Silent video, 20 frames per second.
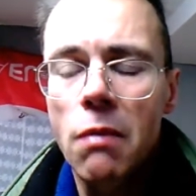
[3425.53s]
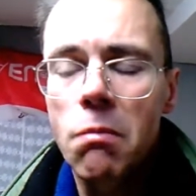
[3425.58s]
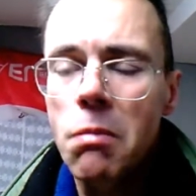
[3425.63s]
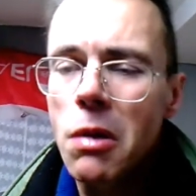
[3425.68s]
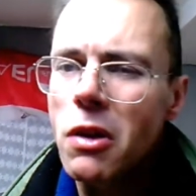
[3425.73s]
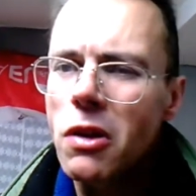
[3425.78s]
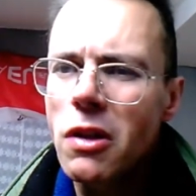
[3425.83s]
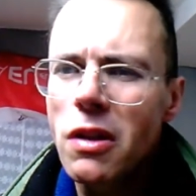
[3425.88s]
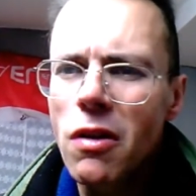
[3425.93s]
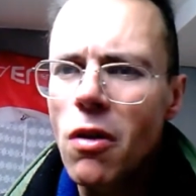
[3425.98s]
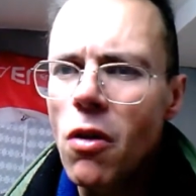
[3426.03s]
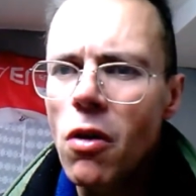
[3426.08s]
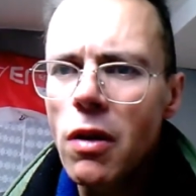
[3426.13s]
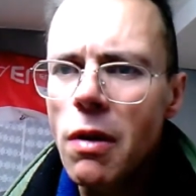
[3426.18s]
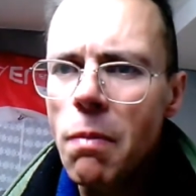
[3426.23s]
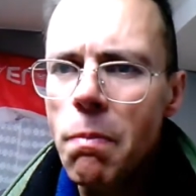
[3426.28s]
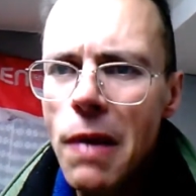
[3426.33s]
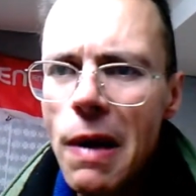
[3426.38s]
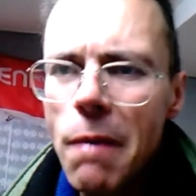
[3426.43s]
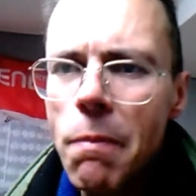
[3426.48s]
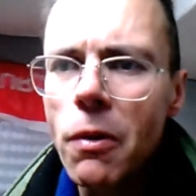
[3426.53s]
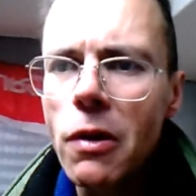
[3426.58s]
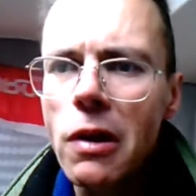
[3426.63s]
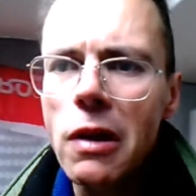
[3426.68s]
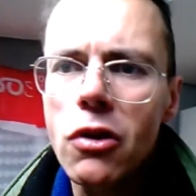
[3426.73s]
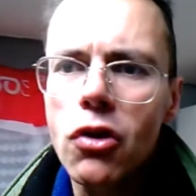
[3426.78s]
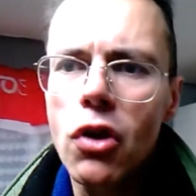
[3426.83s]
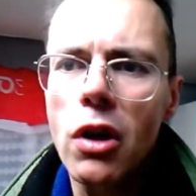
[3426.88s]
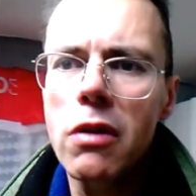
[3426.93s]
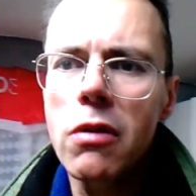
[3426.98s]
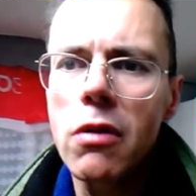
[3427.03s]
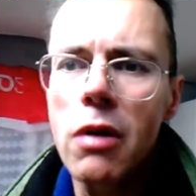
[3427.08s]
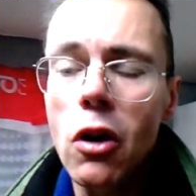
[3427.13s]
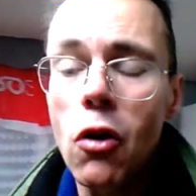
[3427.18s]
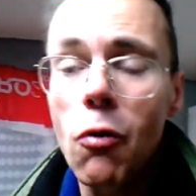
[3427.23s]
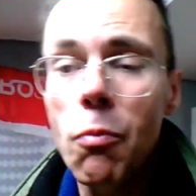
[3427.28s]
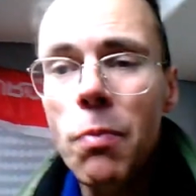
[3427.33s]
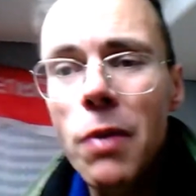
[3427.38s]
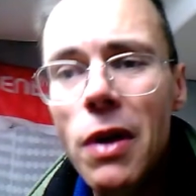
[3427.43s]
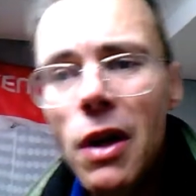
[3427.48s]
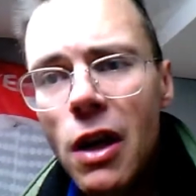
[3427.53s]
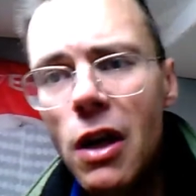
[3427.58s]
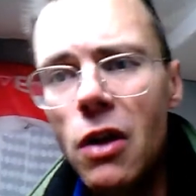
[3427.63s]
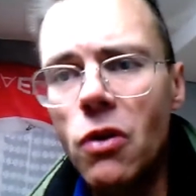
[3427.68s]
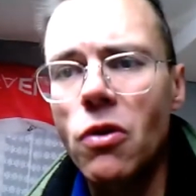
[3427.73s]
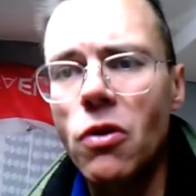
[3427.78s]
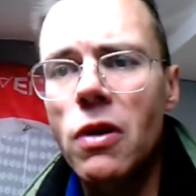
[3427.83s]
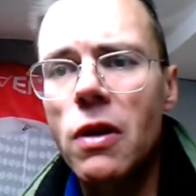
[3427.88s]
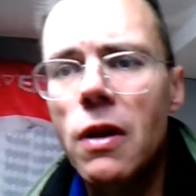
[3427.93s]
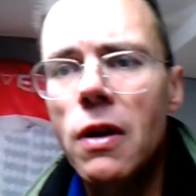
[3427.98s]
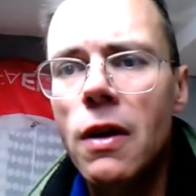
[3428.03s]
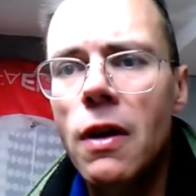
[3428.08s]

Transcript: Because there's all the people that try to help me out.